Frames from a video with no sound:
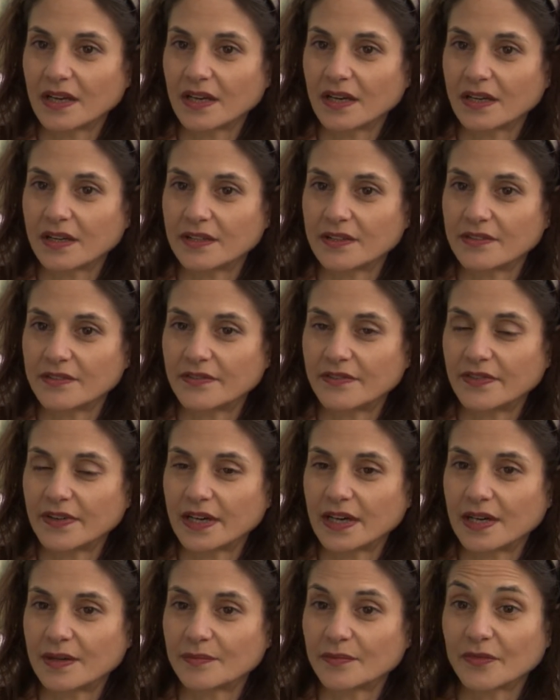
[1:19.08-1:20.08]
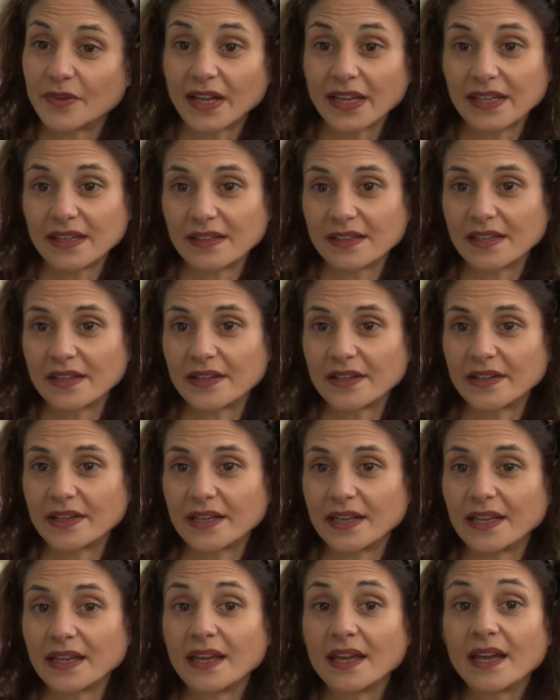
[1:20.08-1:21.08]
of um,
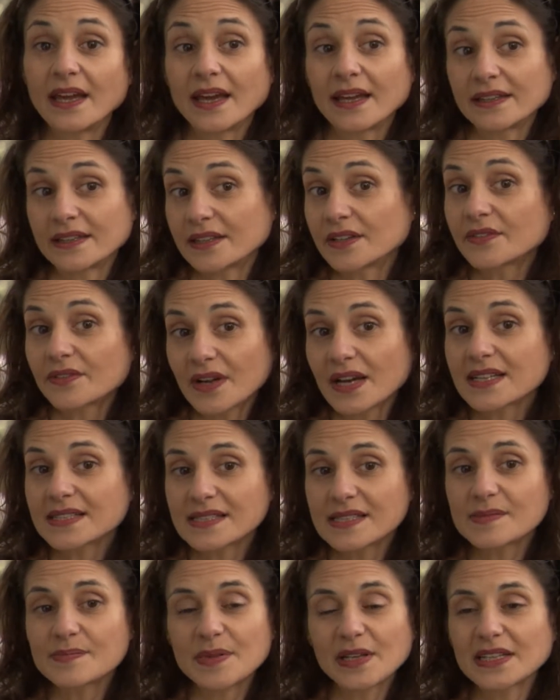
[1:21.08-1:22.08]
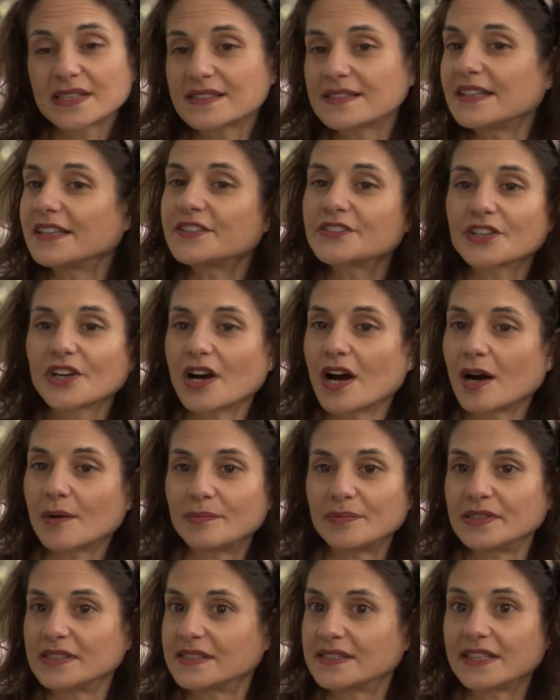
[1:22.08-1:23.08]
regularity, and it arises because nature
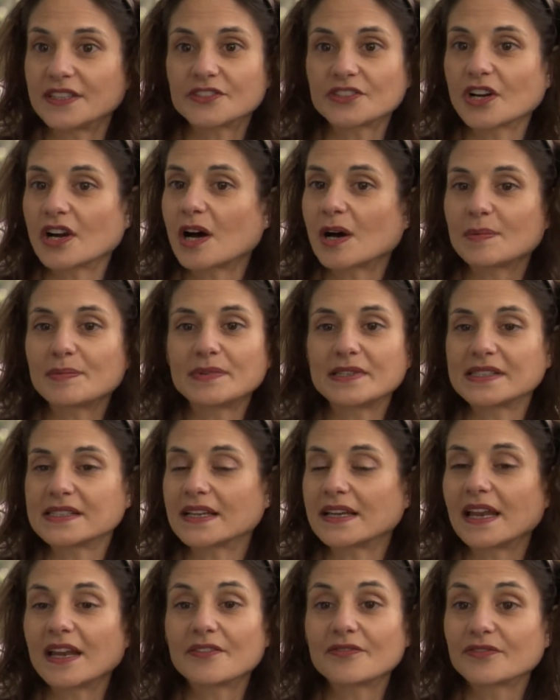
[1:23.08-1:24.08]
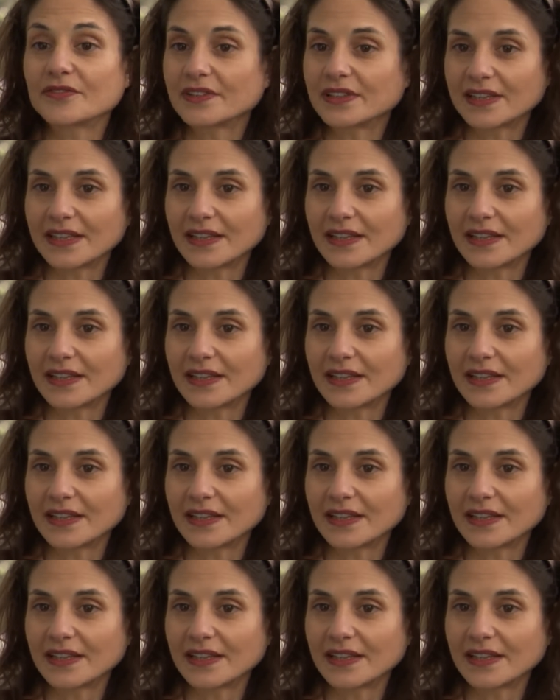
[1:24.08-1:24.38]
copies. Nature copies at every